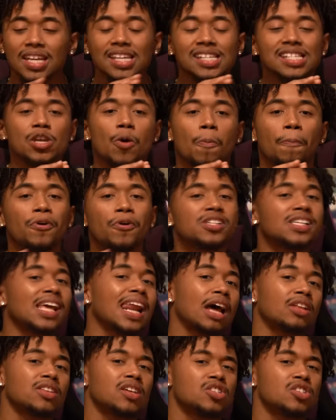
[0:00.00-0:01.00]
He still pushed
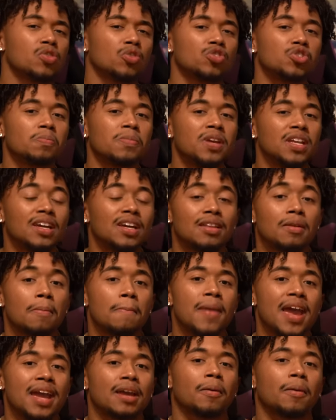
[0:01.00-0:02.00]
that out to the social media to
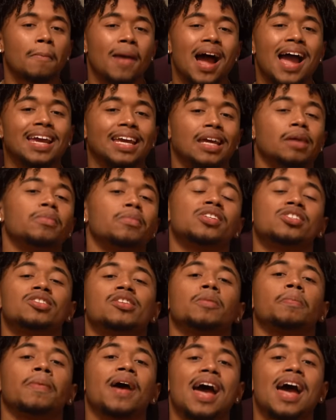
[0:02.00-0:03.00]
make my image
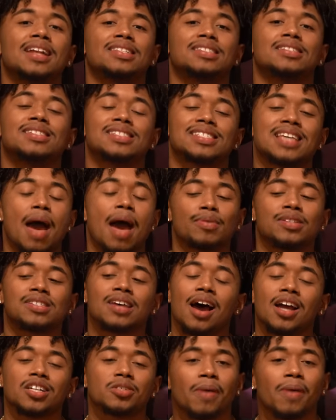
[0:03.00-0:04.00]
look bad, to
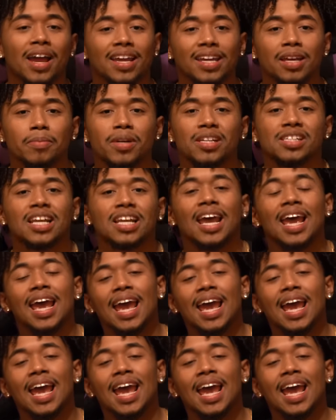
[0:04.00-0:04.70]
sabotage my image,